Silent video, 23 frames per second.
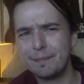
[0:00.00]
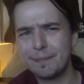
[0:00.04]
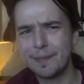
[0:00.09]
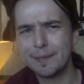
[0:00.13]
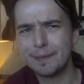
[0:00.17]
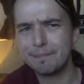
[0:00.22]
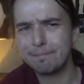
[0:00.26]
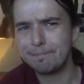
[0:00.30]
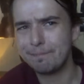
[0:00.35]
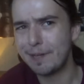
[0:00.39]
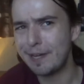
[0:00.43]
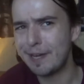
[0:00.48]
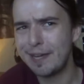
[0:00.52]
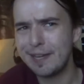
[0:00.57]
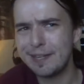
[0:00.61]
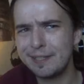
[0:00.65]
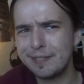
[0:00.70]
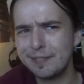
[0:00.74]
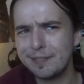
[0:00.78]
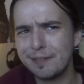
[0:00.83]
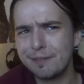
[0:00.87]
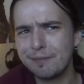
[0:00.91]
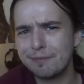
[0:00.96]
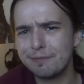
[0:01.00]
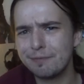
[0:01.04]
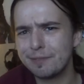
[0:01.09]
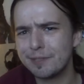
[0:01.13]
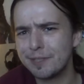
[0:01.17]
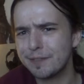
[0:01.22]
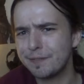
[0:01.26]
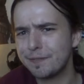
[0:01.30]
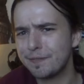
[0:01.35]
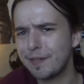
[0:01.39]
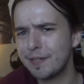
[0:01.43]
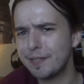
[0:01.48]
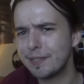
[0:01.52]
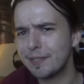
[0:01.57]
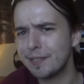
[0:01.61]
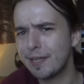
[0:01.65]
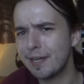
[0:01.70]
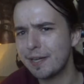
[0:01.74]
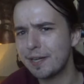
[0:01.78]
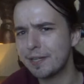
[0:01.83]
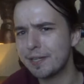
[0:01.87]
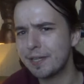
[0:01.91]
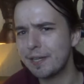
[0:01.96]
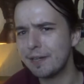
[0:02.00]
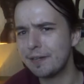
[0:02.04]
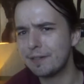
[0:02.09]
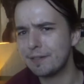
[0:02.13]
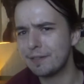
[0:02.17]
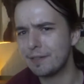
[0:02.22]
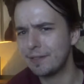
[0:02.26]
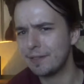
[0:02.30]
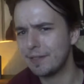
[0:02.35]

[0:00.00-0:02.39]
but I don't really find it out of character.